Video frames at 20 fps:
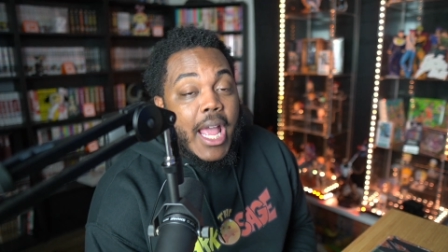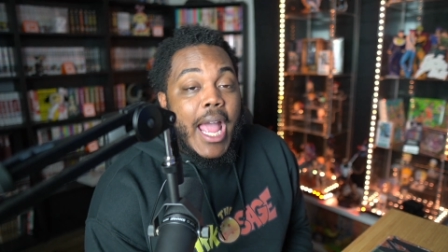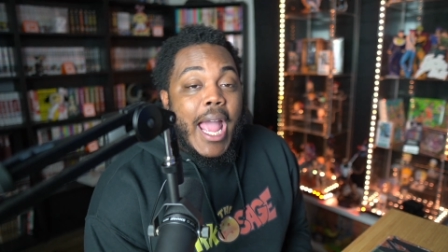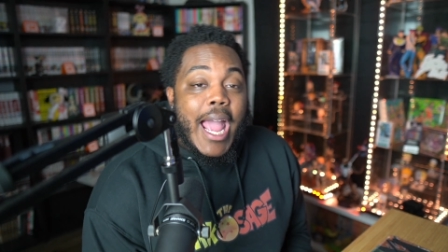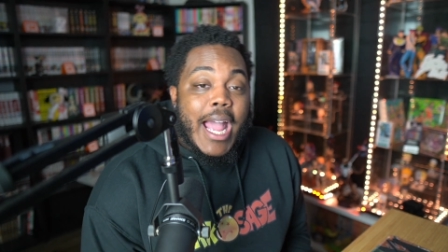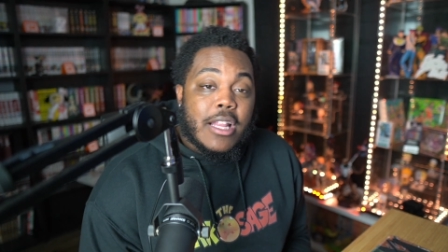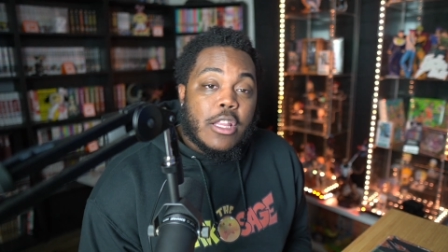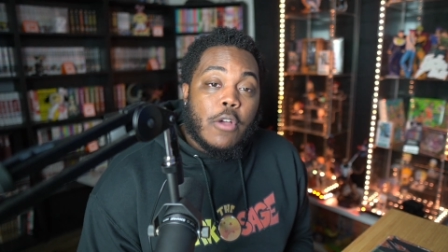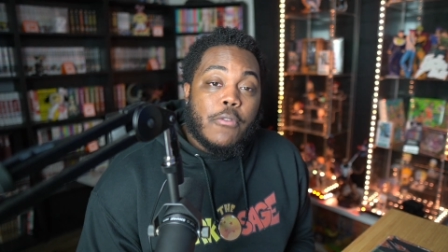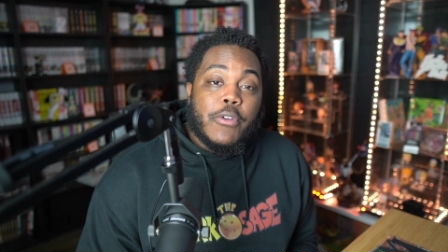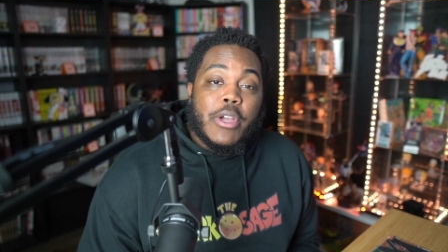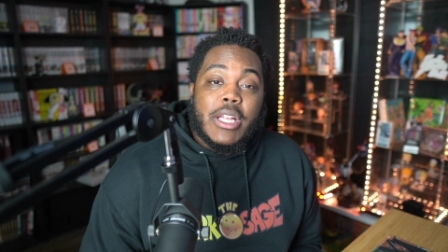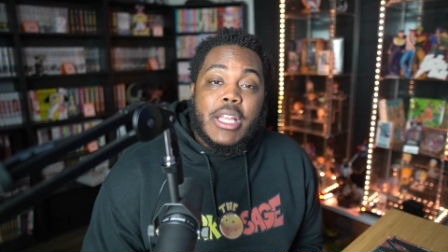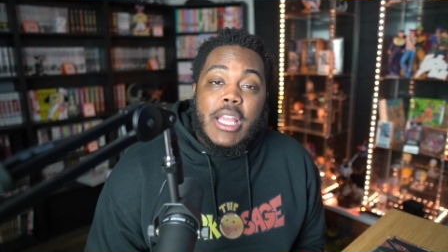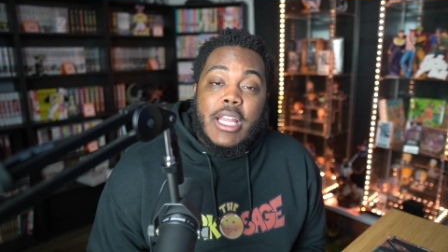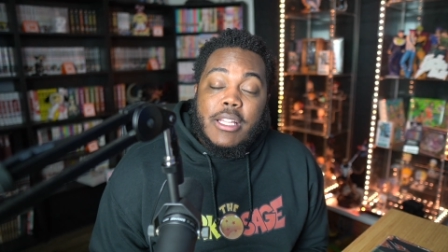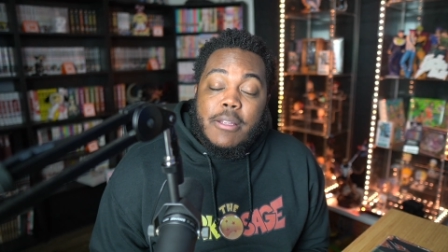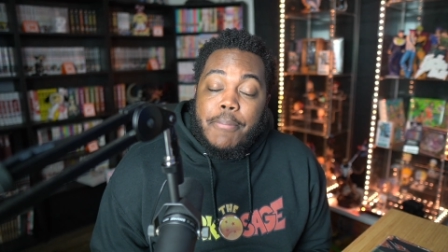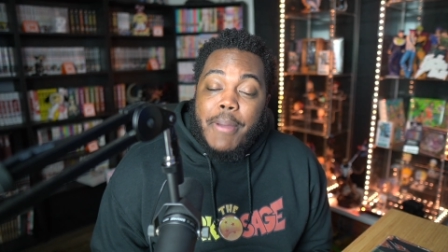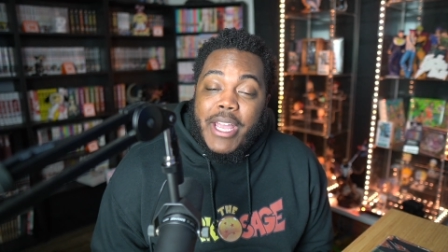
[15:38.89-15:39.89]
And don't forget to
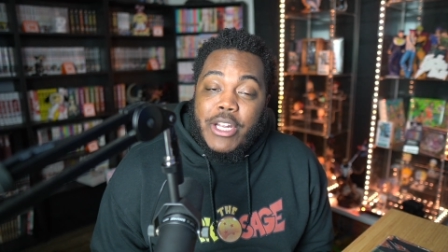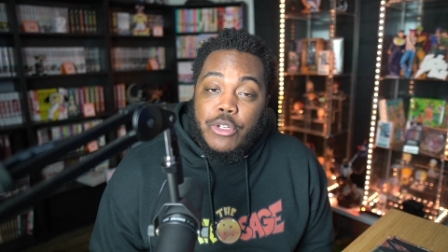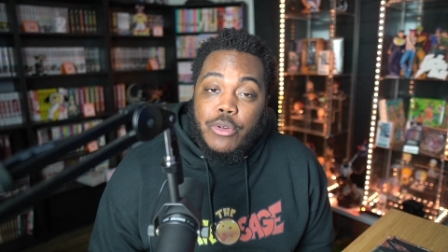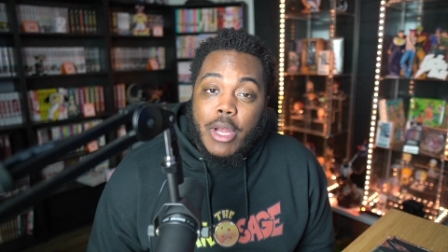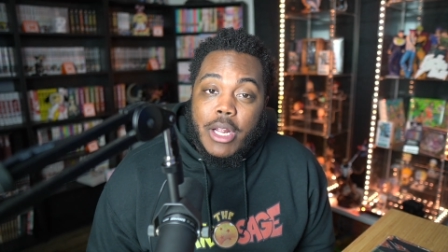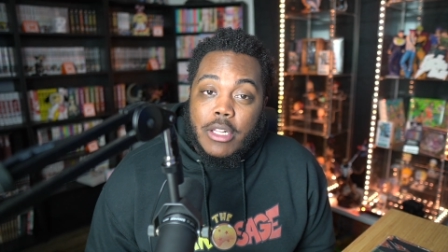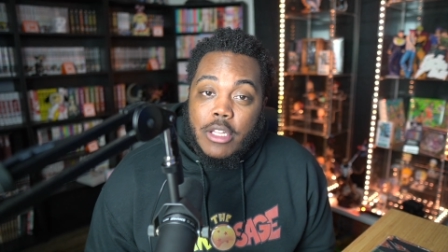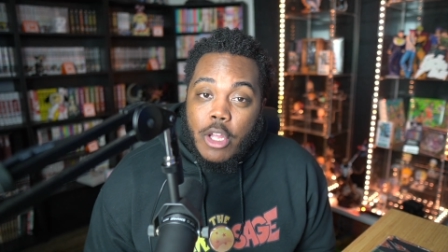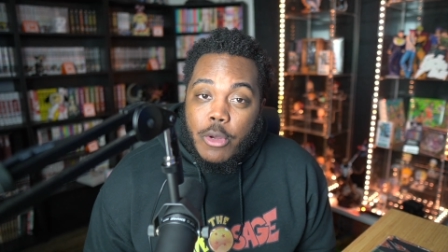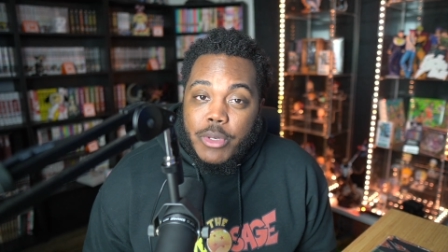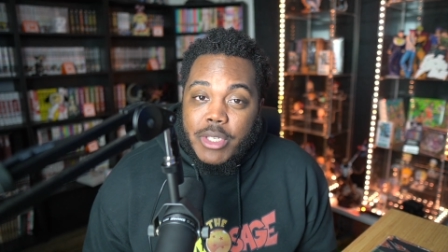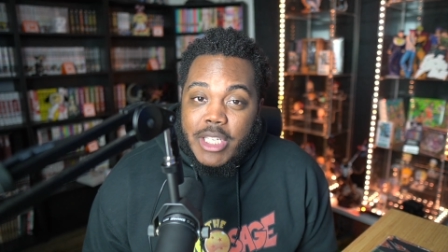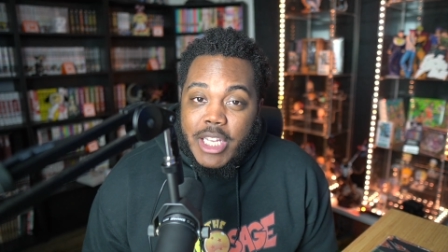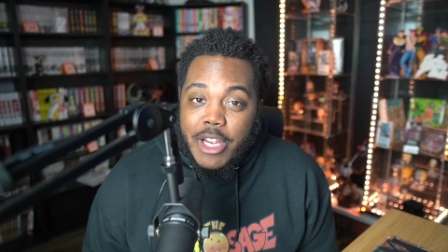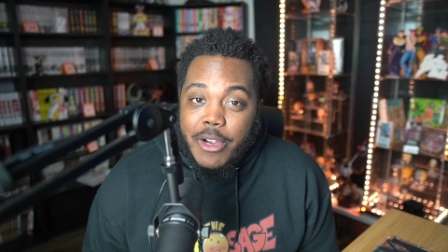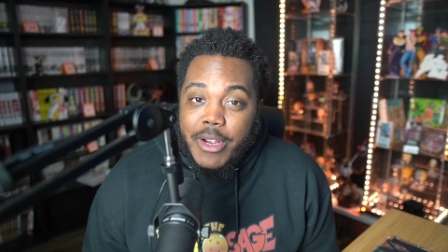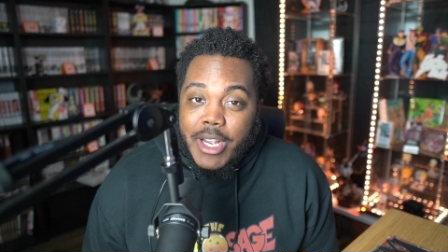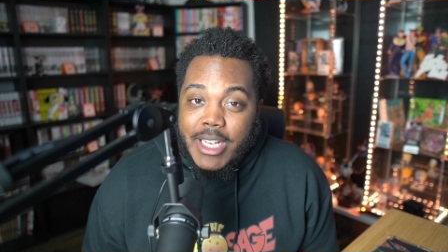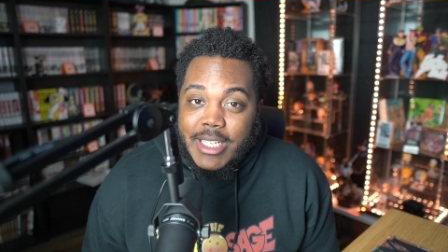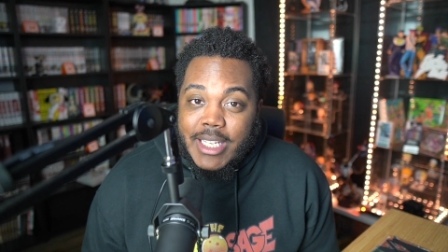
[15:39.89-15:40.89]
hit the Patreon. Lowest
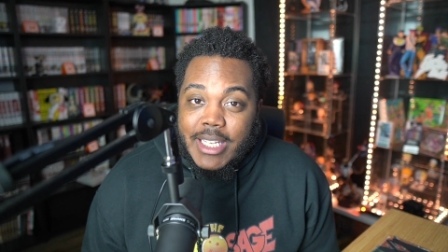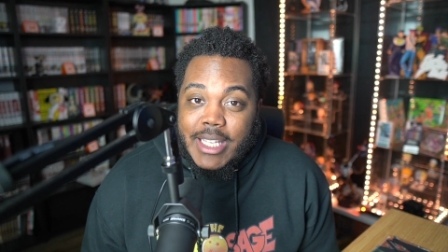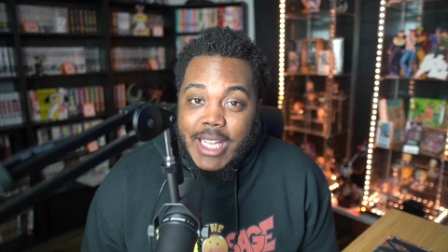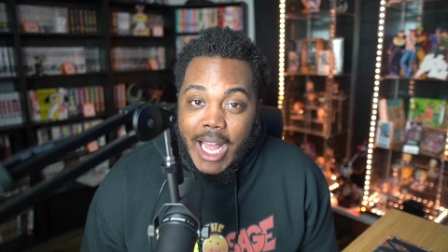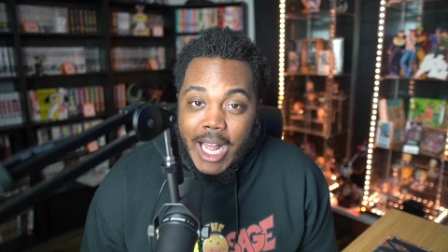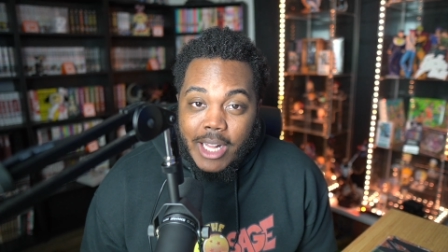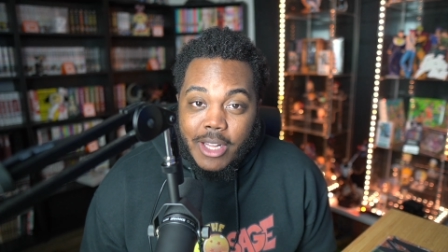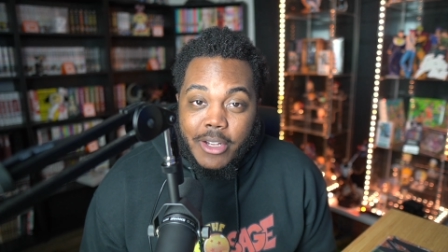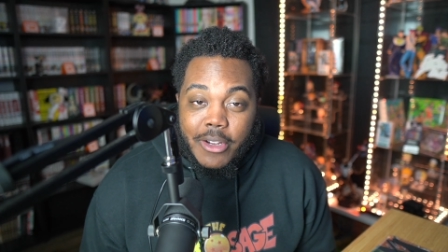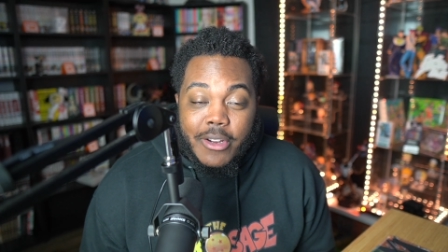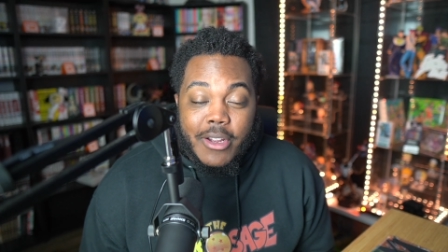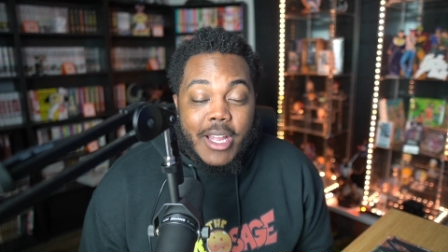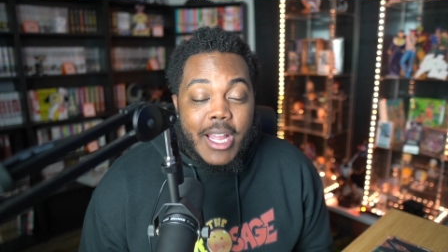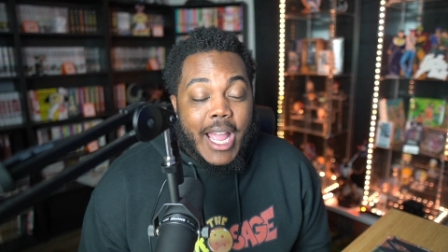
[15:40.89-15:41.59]
tier is a dollar.